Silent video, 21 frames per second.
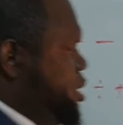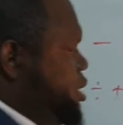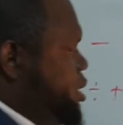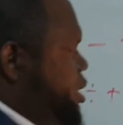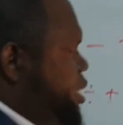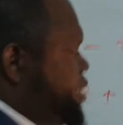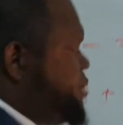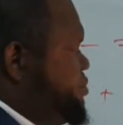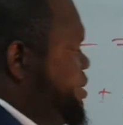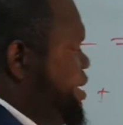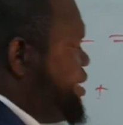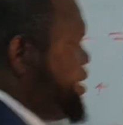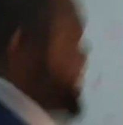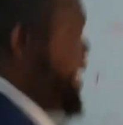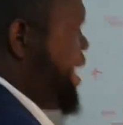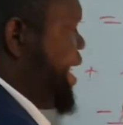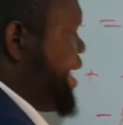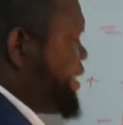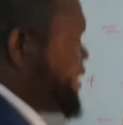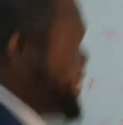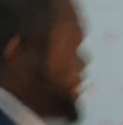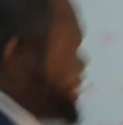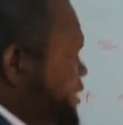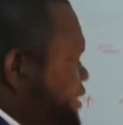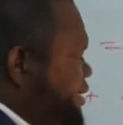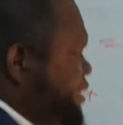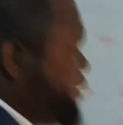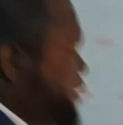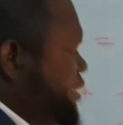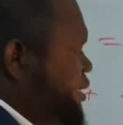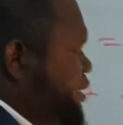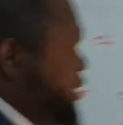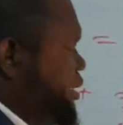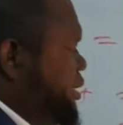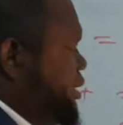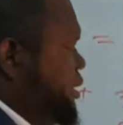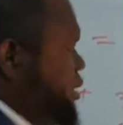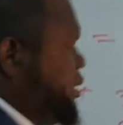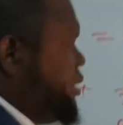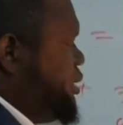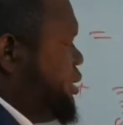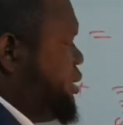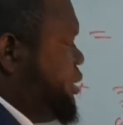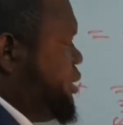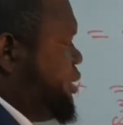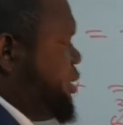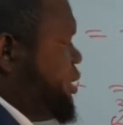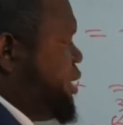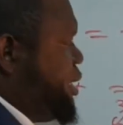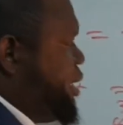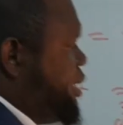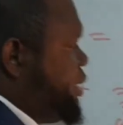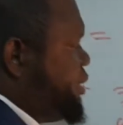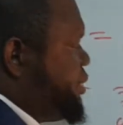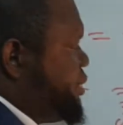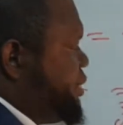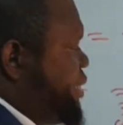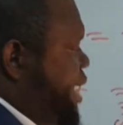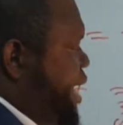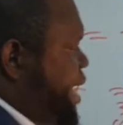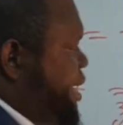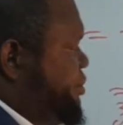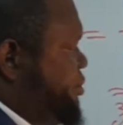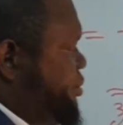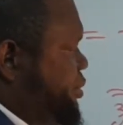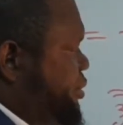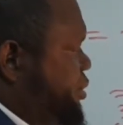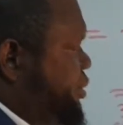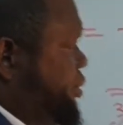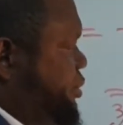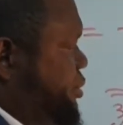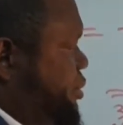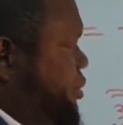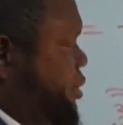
It means x times